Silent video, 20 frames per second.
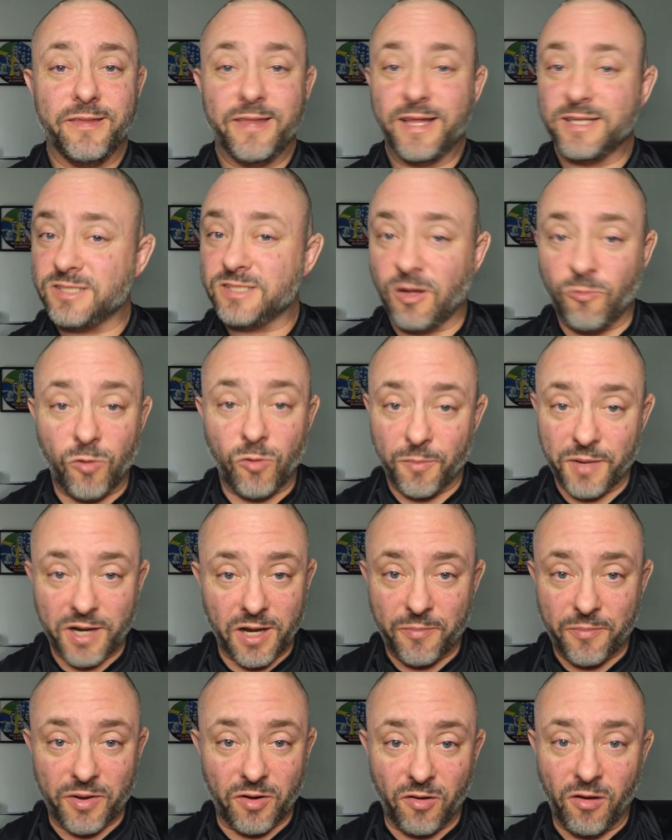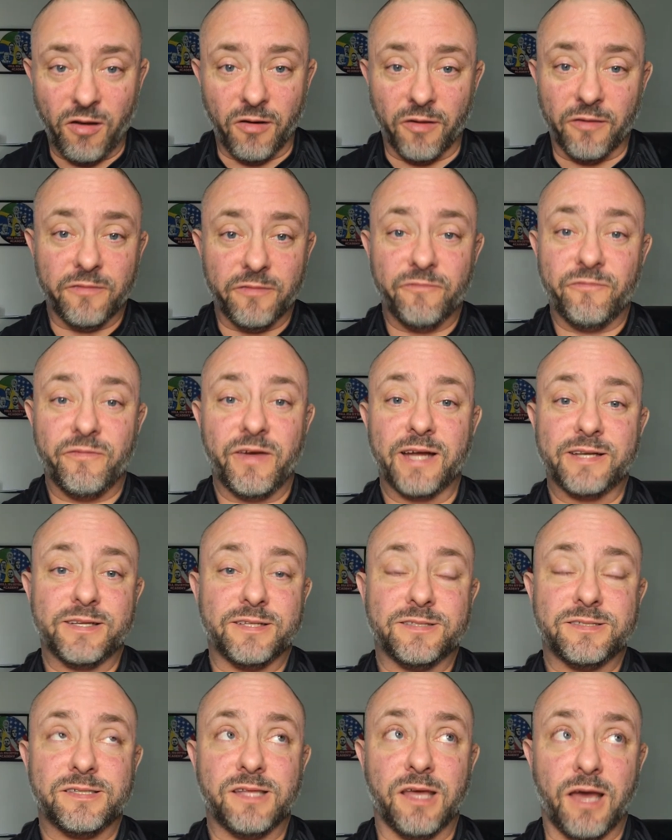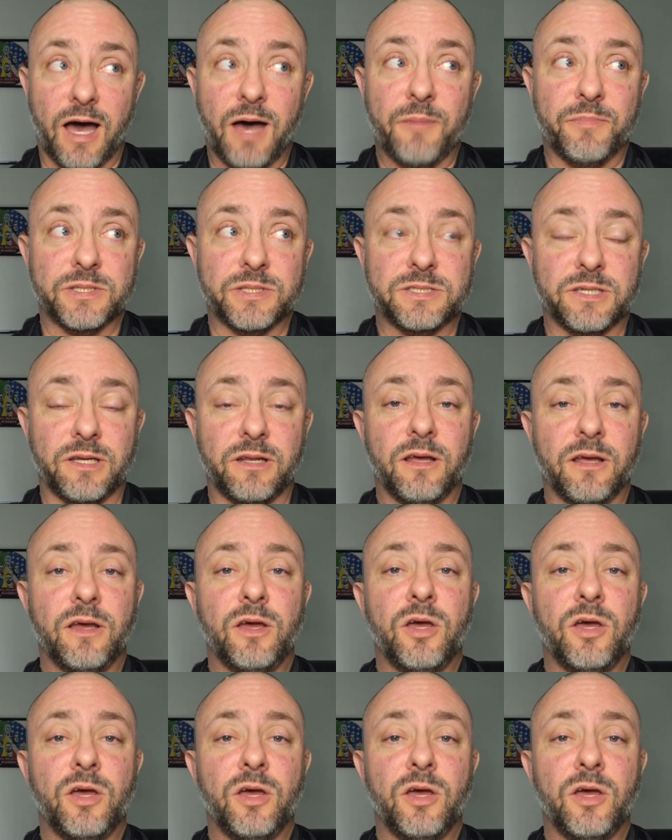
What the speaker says: That's not warming up at all. In fact, it's the opposite.